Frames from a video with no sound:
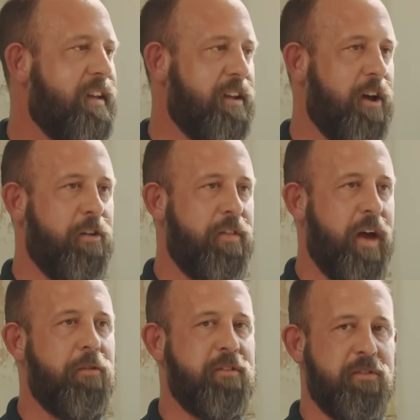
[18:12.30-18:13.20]

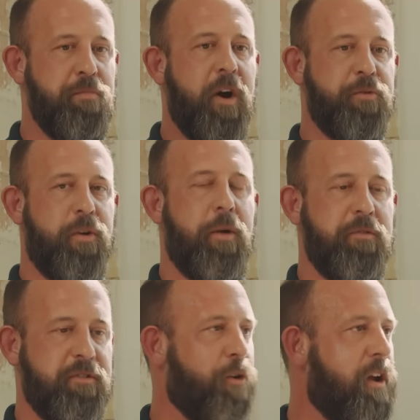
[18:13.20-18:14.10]
That was as much what I
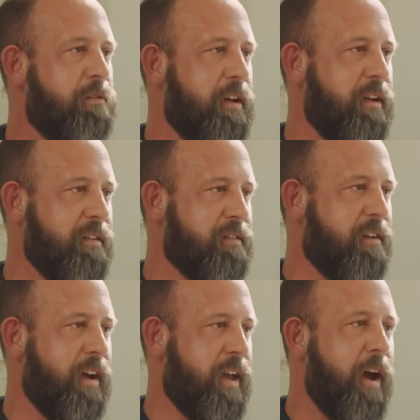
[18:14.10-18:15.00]
was grieving as
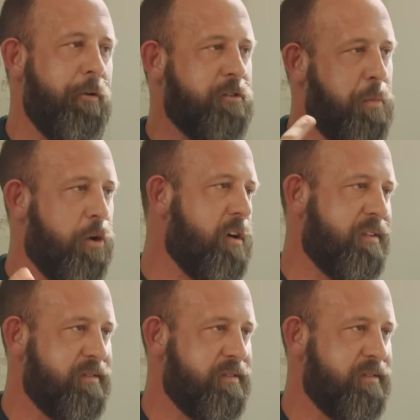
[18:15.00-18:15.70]
like, hey, I was a part of